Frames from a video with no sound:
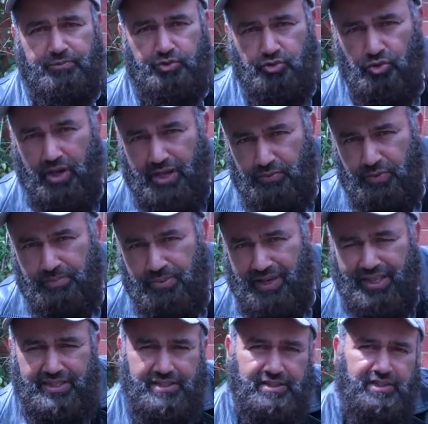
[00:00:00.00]
Try
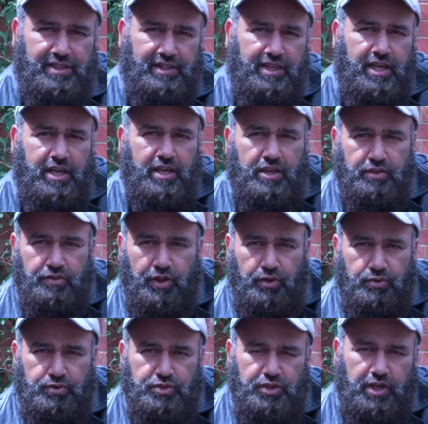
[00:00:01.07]
replacing
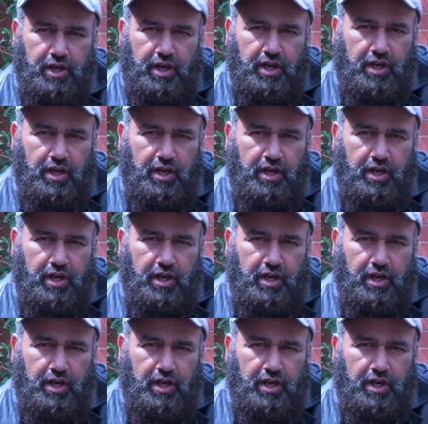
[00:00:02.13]
those